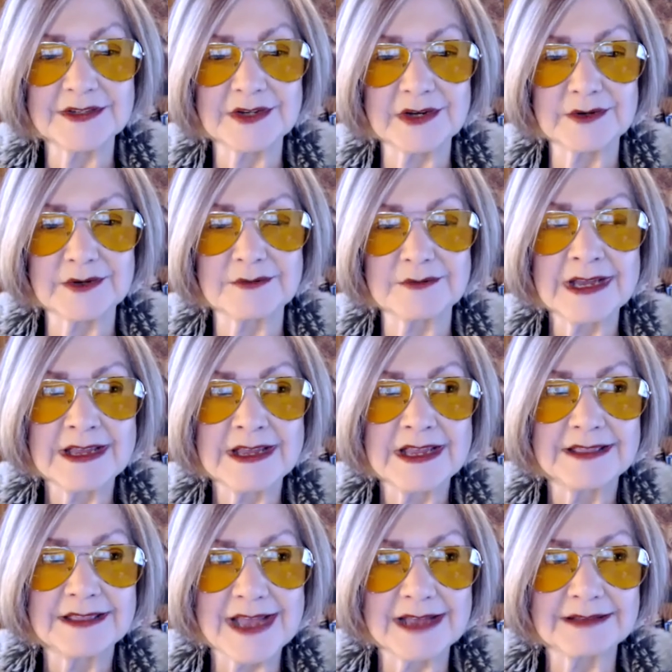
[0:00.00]
go
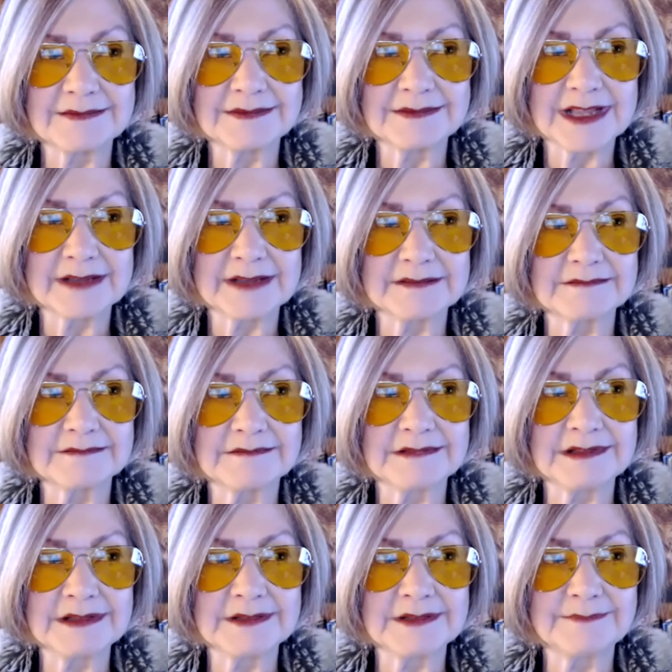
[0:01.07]
that that
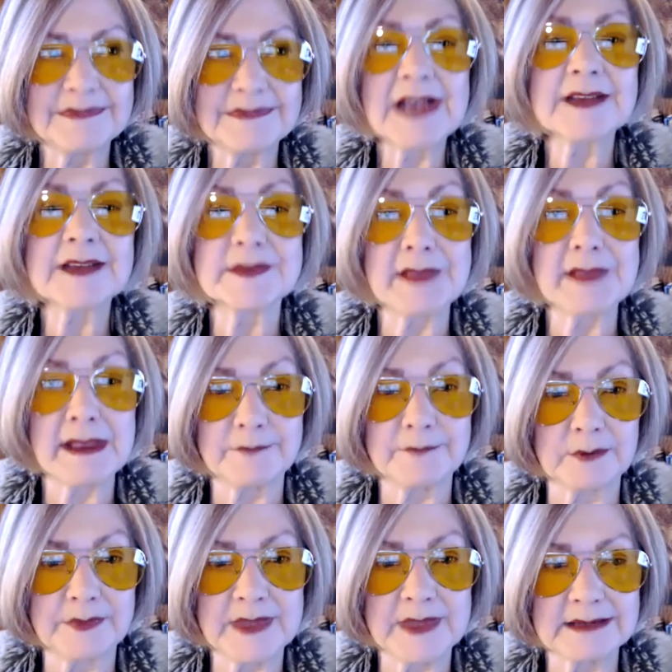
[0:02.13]
next
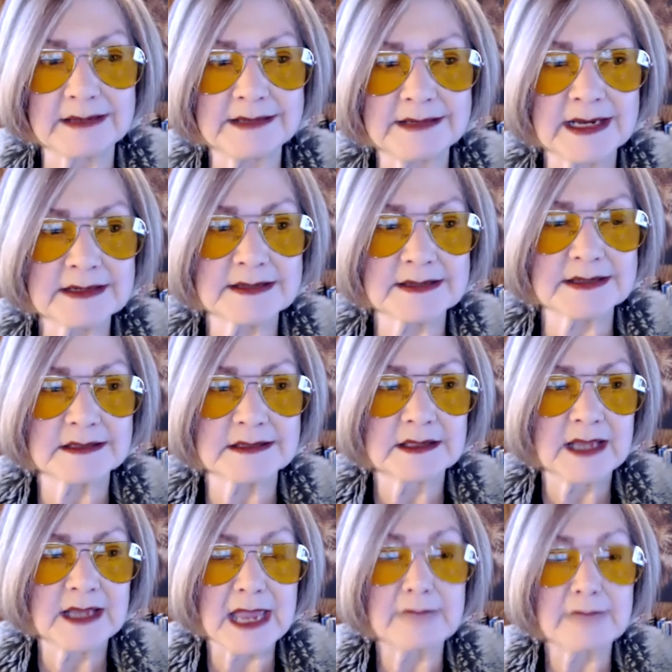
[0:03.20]
level, that next
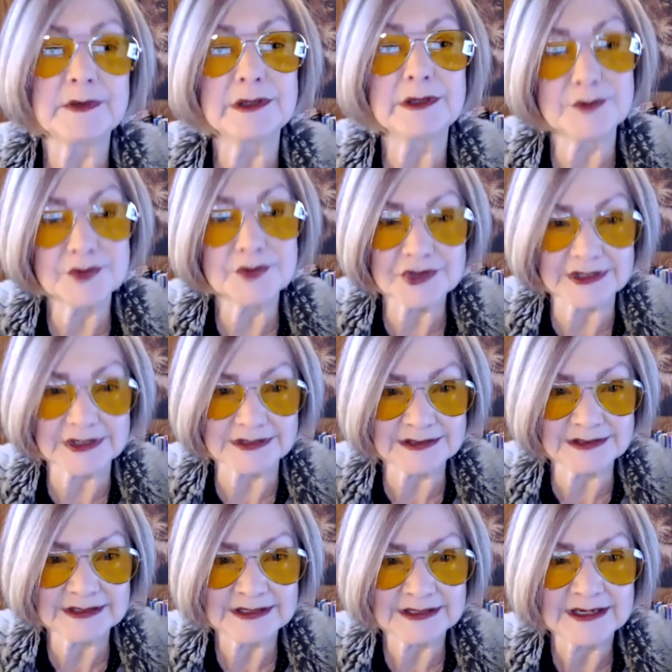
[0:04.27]
evolution,
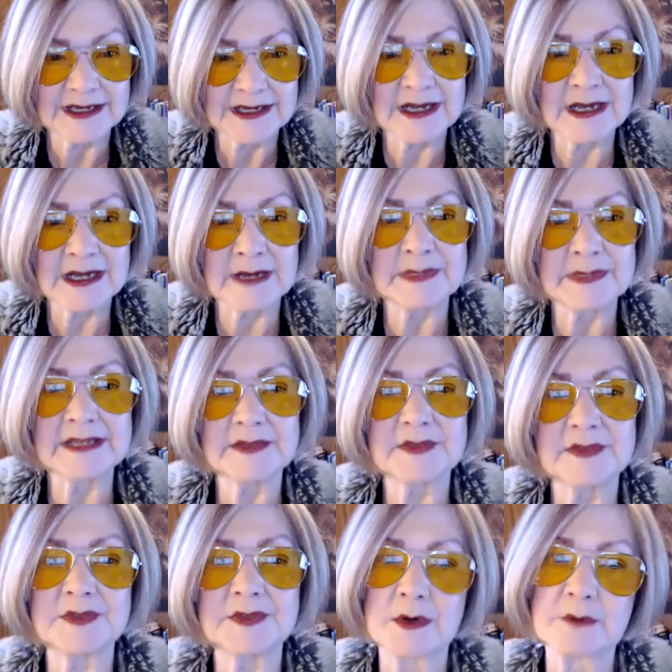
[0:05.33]
um, it's
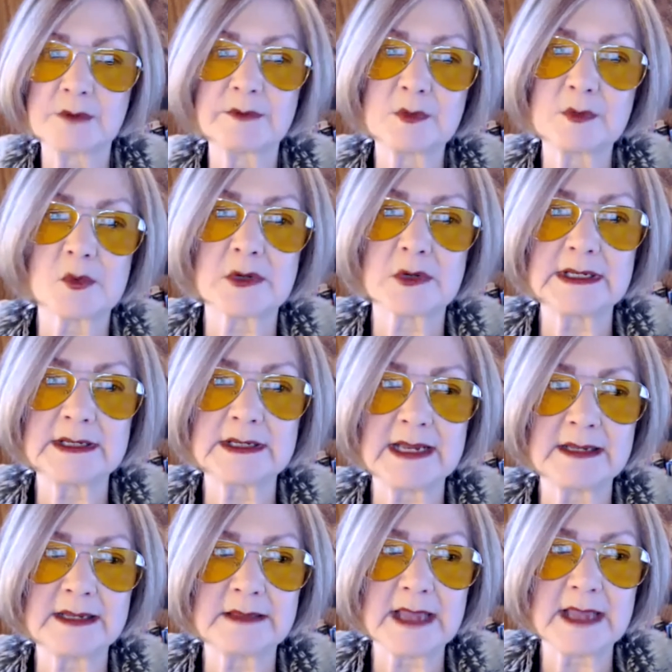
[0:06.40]
so rewarding
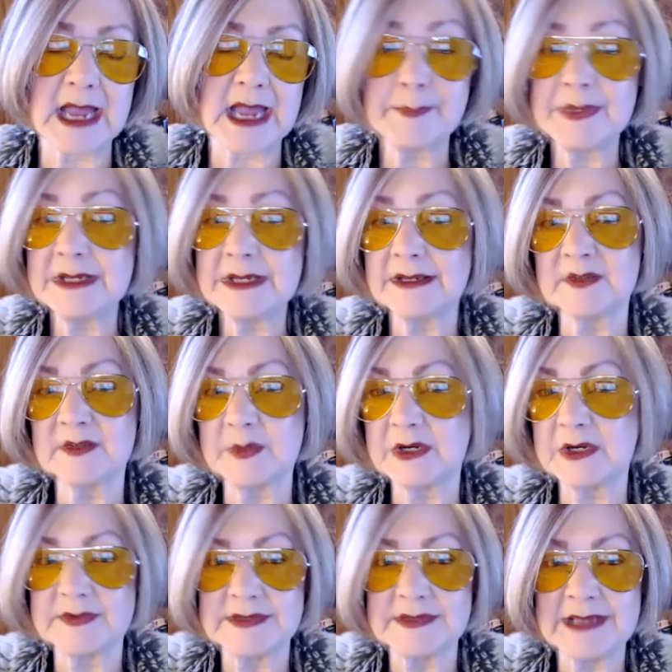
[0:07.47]
and the happiness
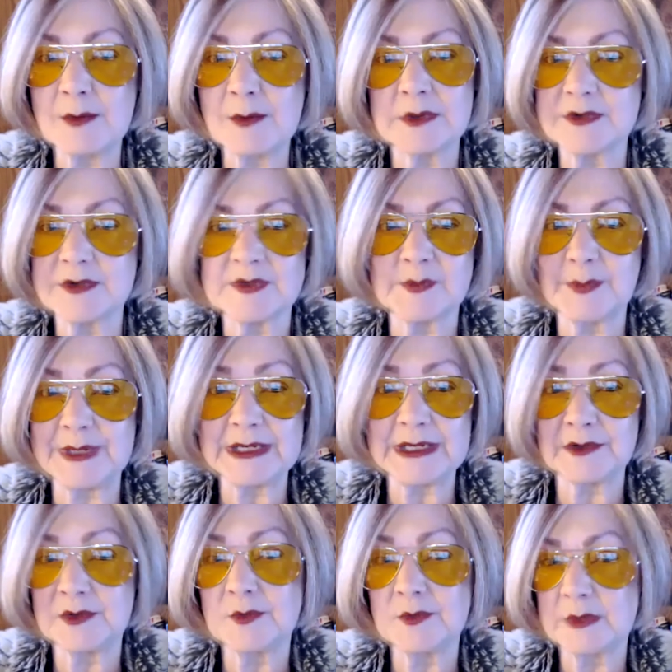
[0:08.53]
because now we're just being
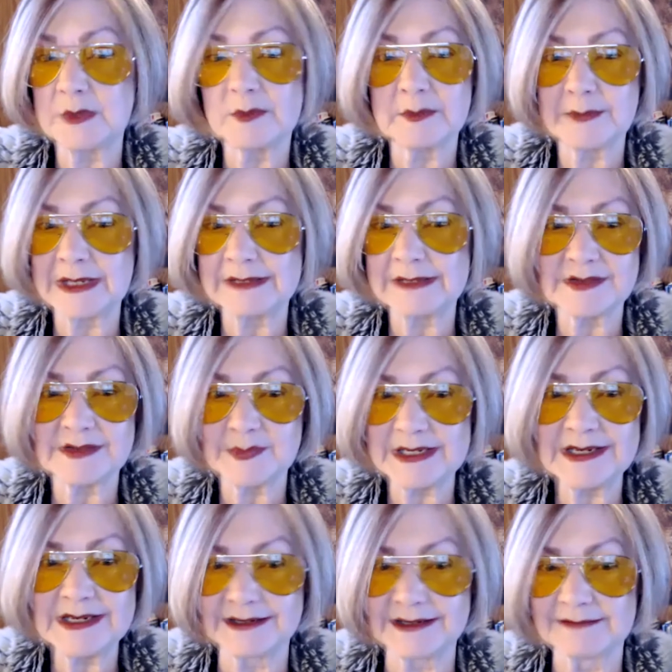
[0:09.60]
who we were meant to
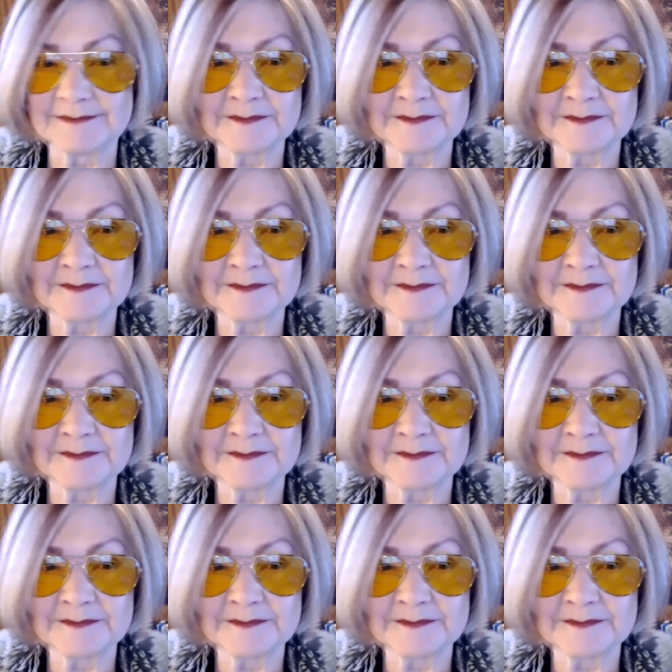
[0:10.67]
be.